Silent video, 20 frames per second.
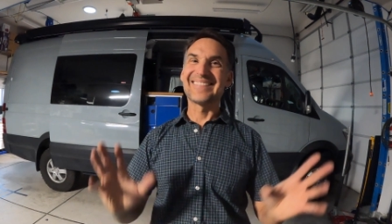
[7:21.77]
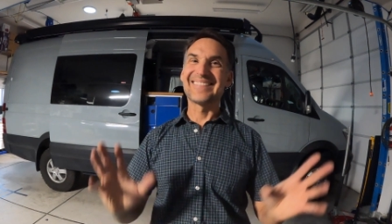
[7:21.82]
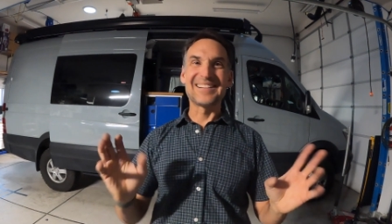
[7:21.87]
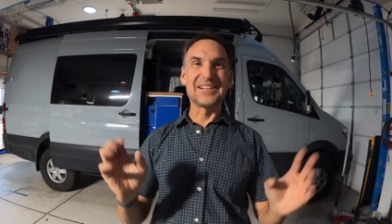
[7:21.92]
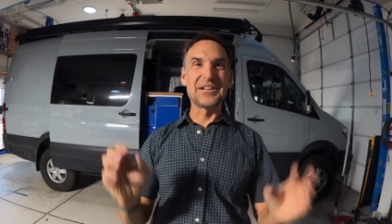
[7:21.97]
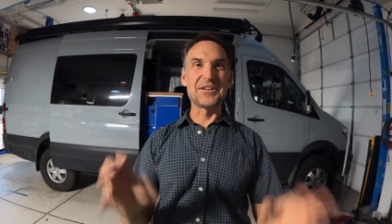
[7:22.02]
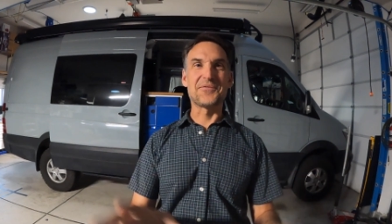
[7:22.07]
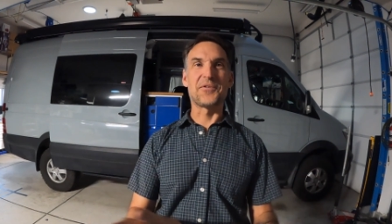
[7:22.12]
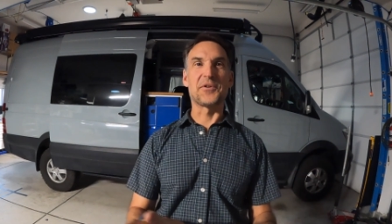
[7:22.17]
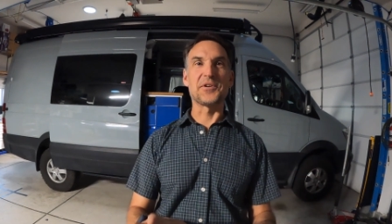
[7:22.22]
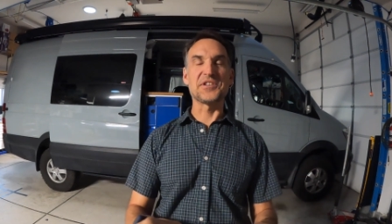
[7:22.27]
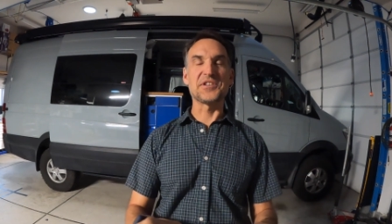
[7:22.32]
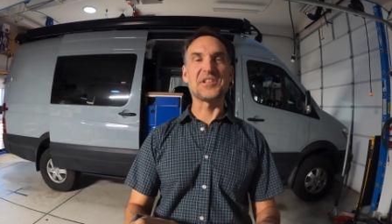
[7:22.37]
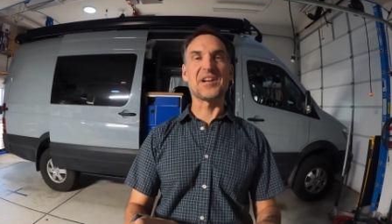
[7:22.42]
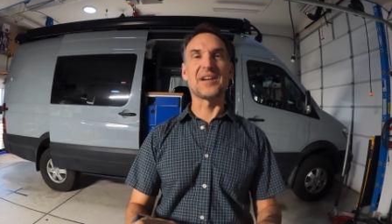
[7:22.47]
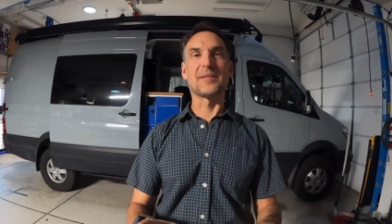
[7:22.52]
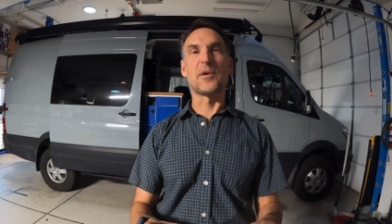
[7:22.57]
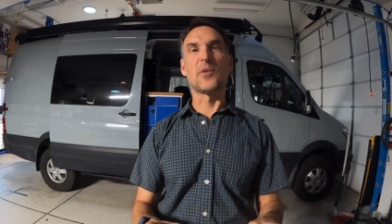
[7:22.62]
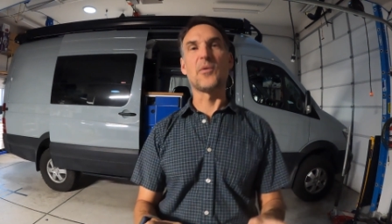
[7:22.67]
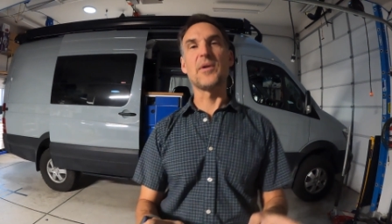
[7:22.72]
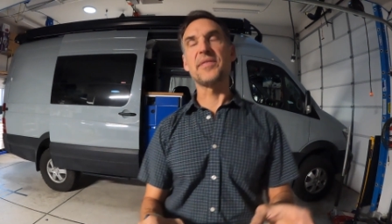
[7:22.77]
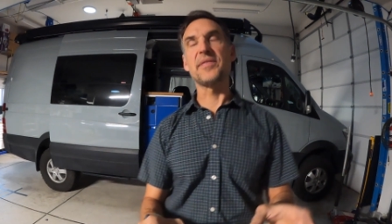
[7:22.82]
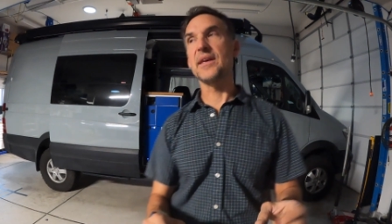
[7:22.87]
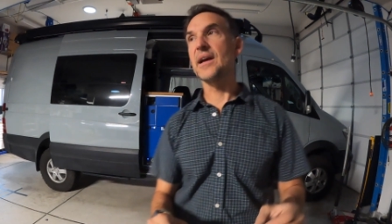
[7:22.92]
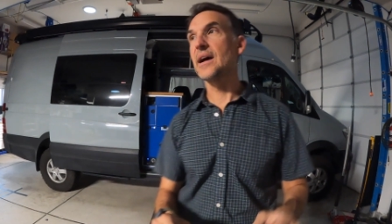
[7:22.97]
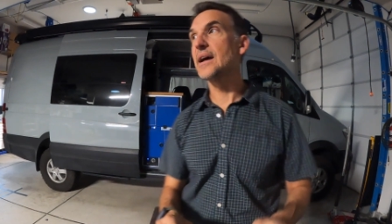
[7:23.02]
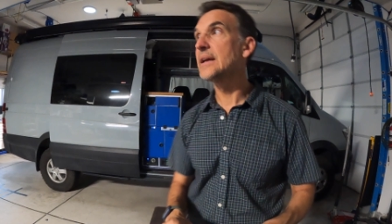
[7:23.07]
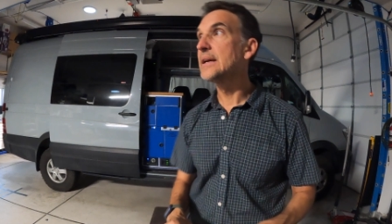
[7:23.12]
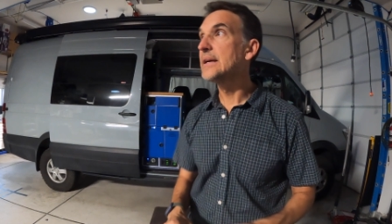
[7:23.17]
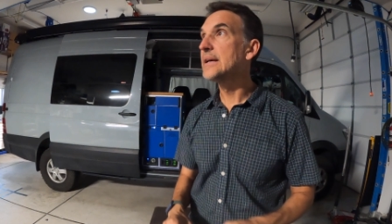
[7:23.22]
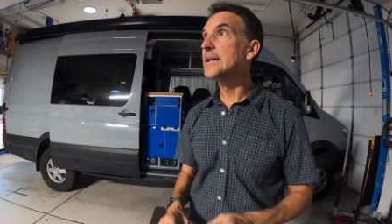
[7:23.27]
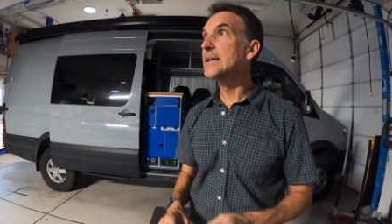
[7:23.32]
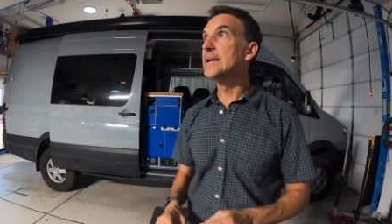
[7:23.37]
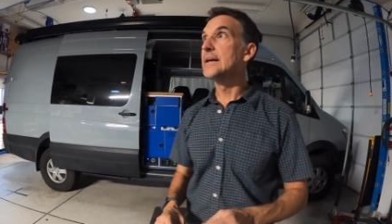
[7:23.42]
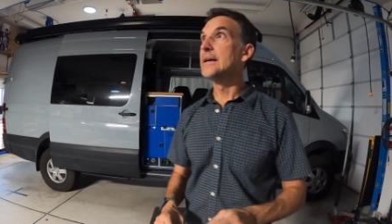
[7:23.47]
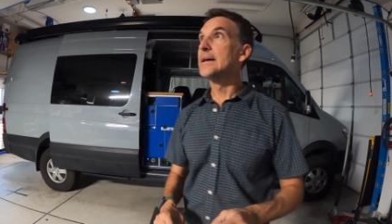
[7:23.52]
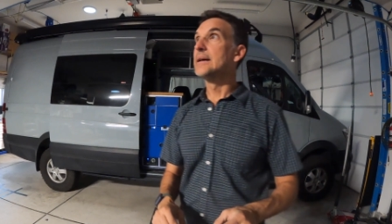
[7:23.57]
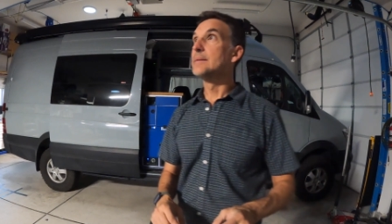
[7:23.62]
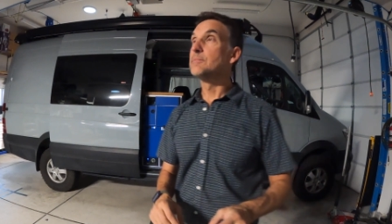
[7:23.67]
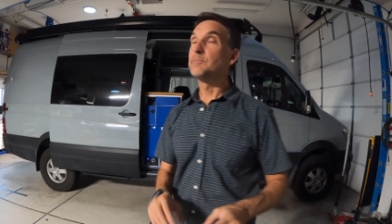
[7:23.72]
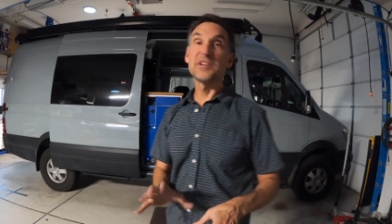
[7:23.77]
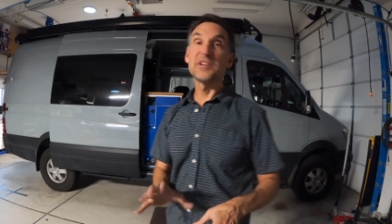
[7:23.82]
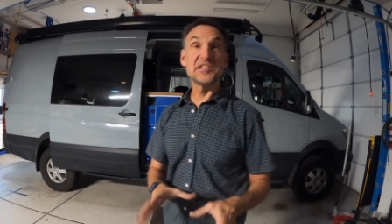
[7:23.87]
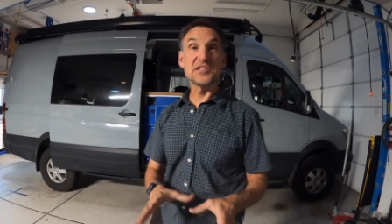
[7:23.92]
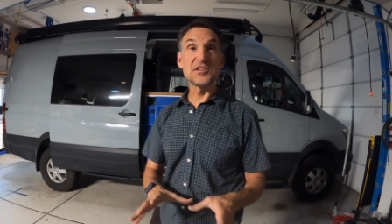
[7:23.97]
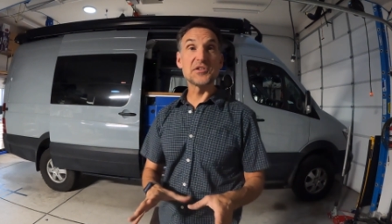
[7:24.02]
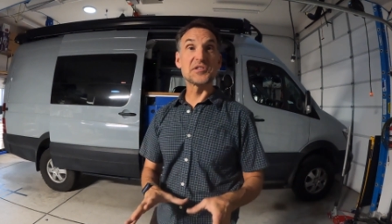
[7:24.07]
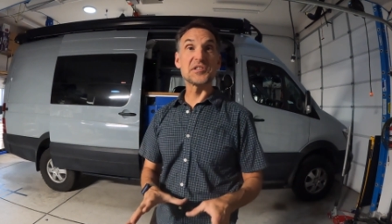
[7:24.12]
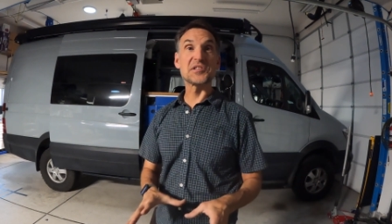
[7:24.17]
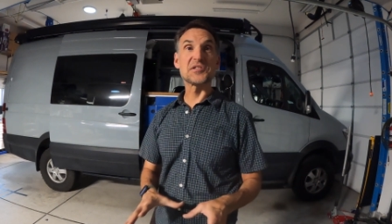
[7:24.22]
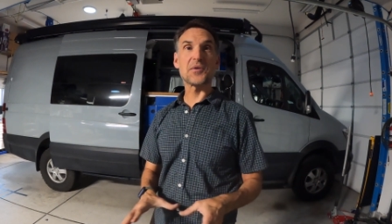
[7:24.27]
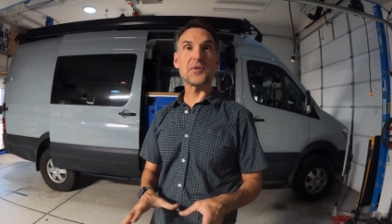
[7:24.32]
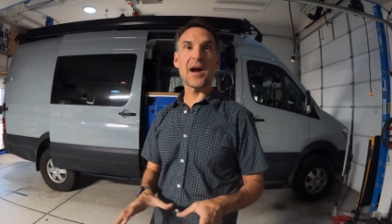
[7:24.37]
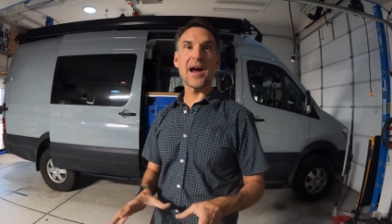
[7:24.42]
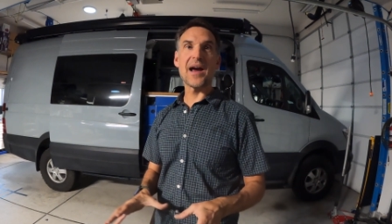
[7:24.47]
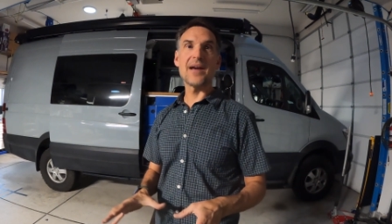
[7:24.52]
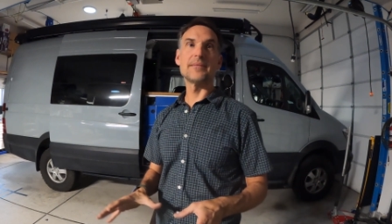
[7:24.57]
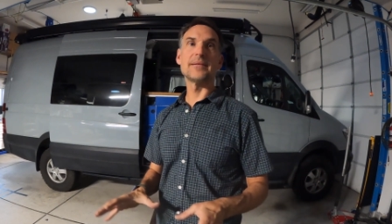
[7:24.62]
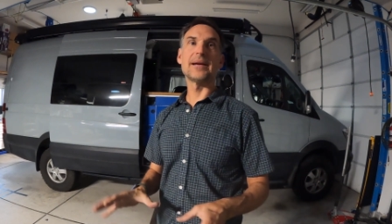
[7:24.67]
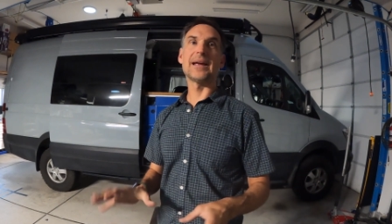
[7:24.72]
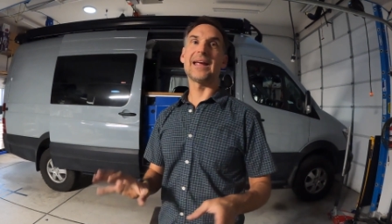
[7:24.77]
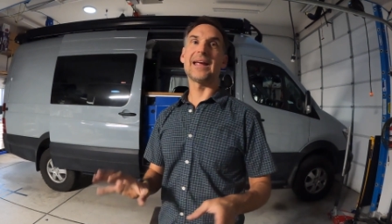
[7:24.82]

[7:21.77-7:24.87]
I look forward to sharing more with you. Please do subscribe,